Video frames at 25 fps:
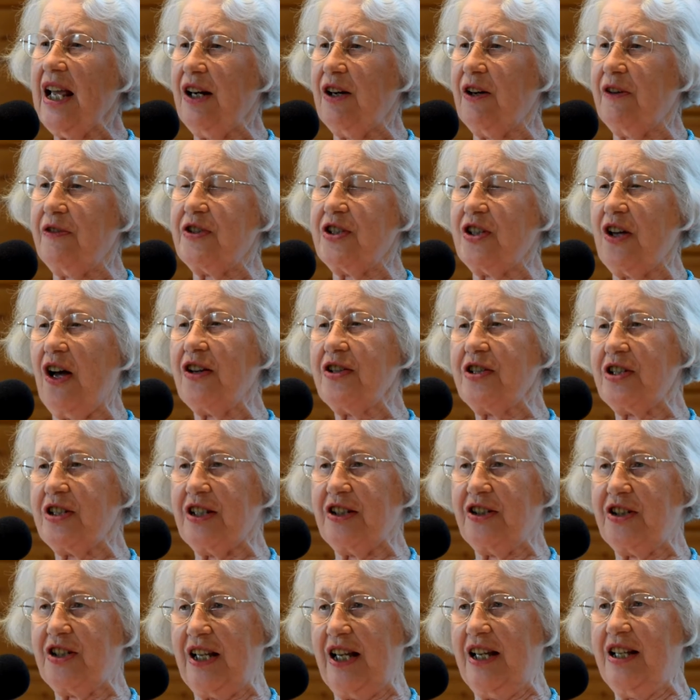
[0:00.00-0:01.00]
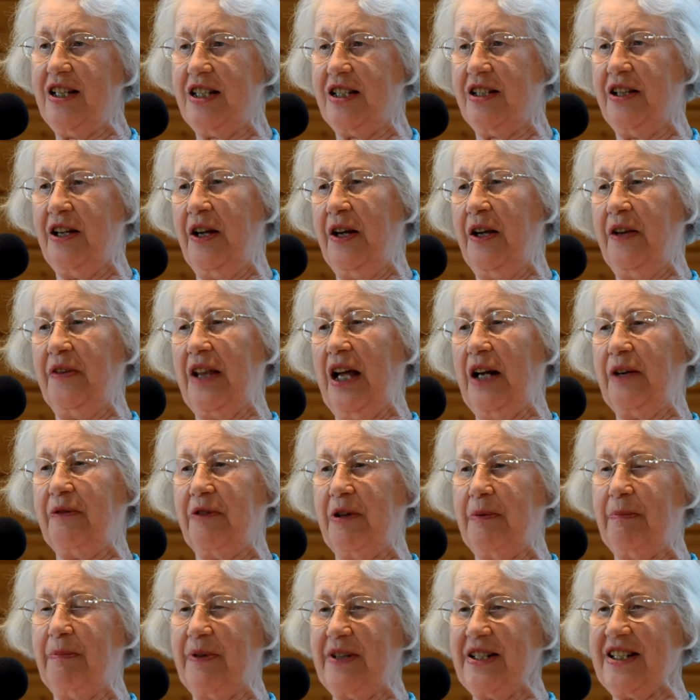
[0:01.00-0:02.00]
of sausages that
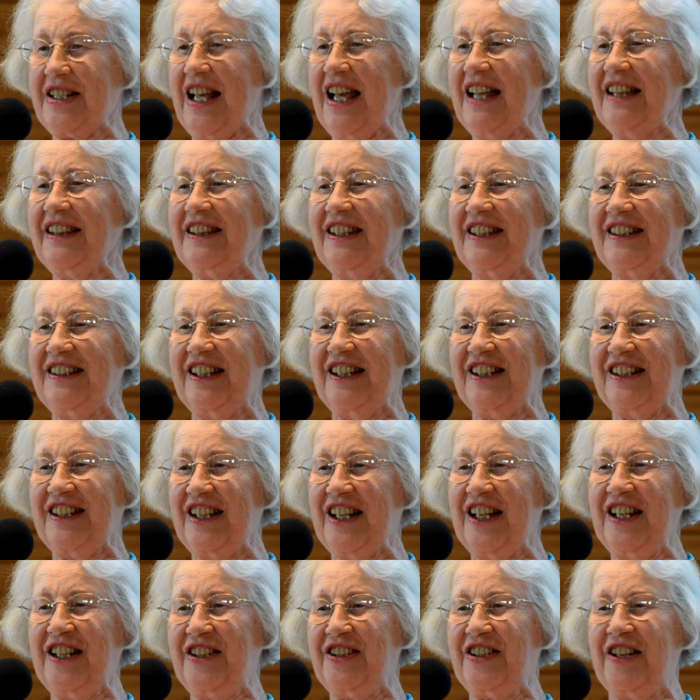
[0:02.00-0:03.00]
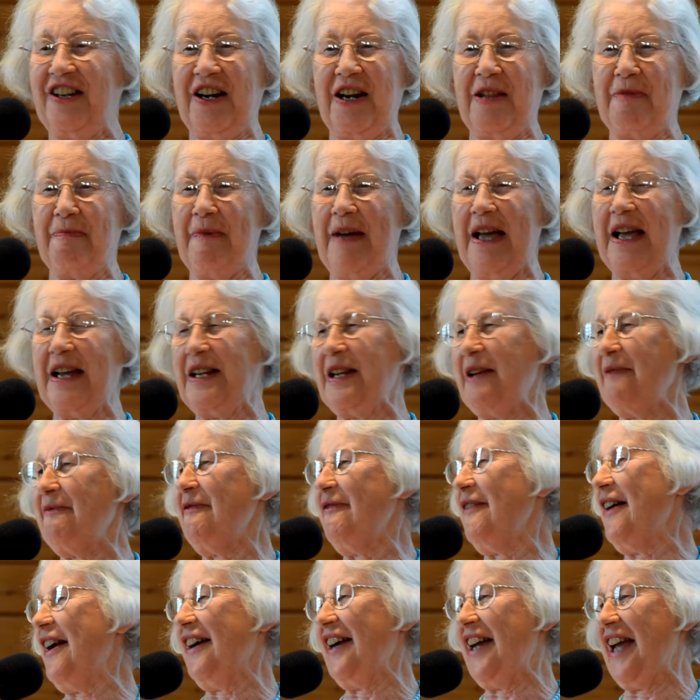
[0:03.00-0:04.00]
we presented the teacher and made
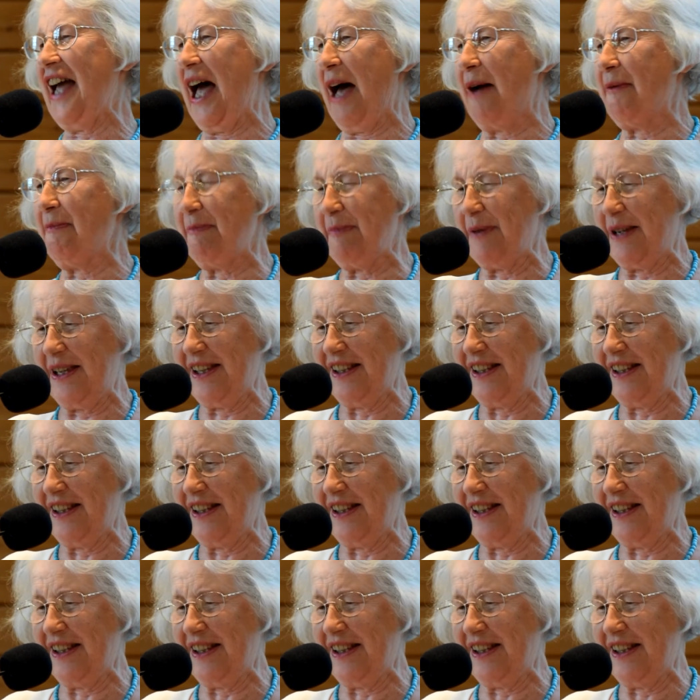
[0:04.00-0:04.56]
him very happy.